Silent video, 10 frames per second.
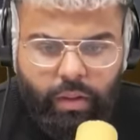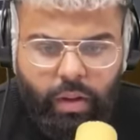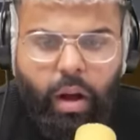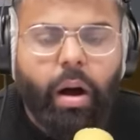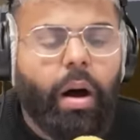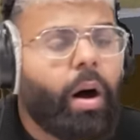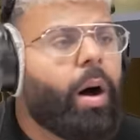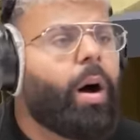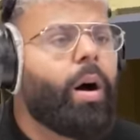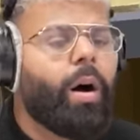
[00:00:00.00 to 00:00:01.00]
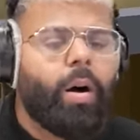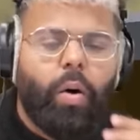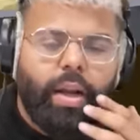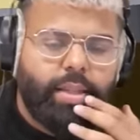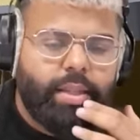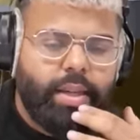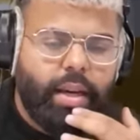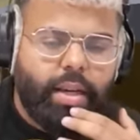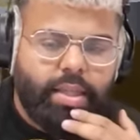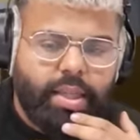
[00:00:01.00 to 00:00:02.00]
On the oh, I see,
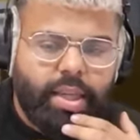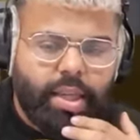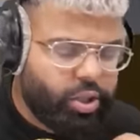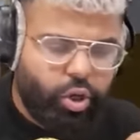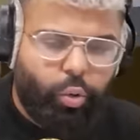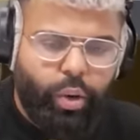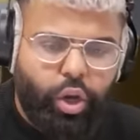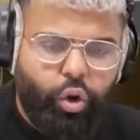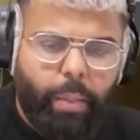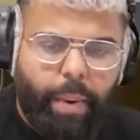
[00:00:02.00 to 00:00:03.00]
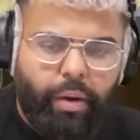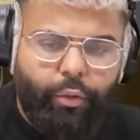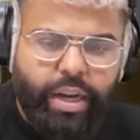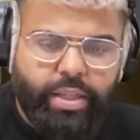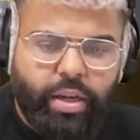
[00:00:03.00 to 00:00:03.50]
I see. We so do we do it by though. reason